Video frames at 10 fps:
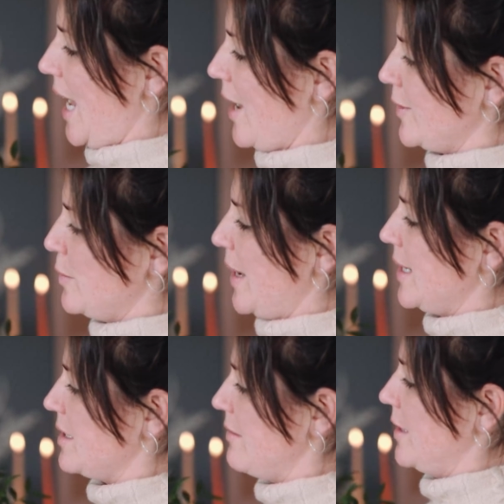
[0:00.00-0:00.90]
to have
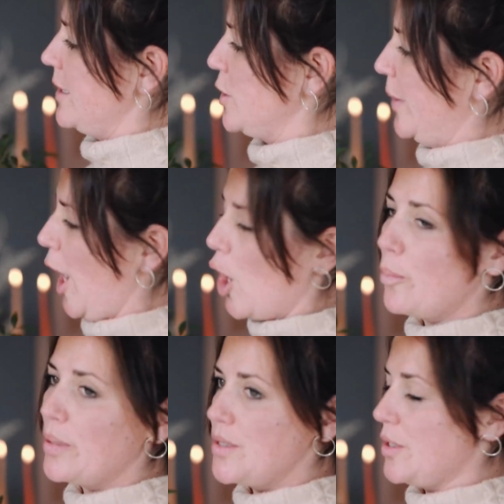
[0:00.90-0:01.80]
space around it, so when it
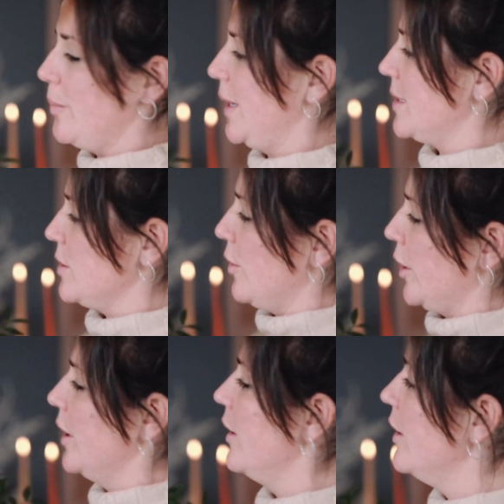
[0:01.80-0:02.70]
opens up, it's
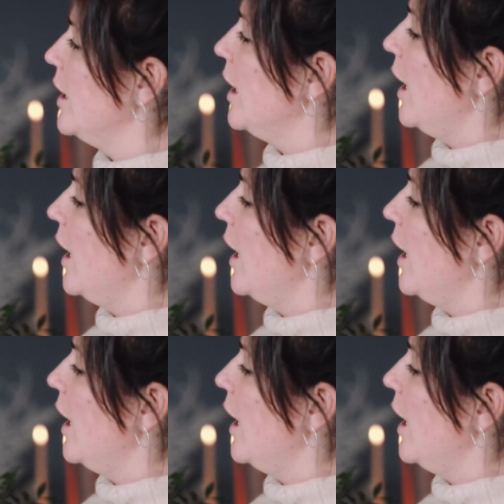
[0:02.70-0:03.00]
not going